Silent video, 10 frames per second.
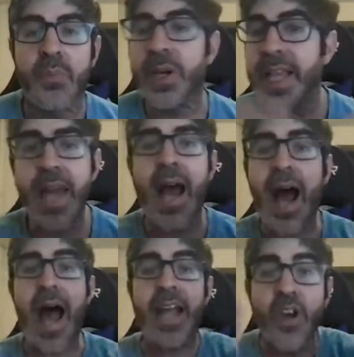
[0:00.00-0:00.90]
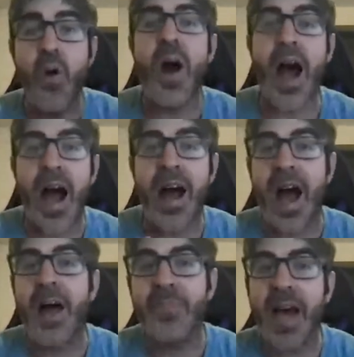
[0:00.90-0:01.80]
But again, I know
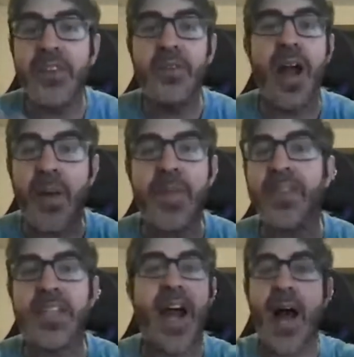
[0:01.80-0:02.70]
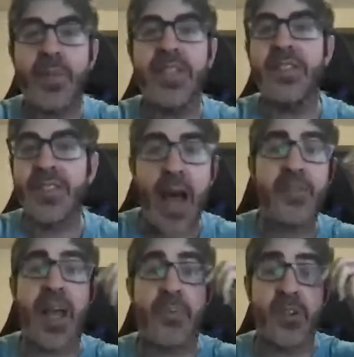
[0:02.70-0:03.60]
I'm not the common
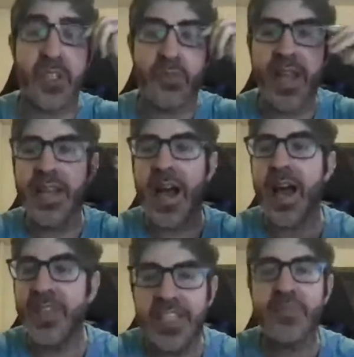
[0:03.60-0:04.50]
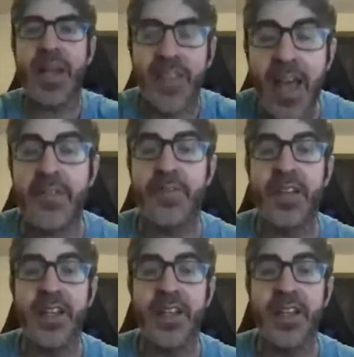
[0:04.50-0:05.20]
TopShot person, right? This is my life.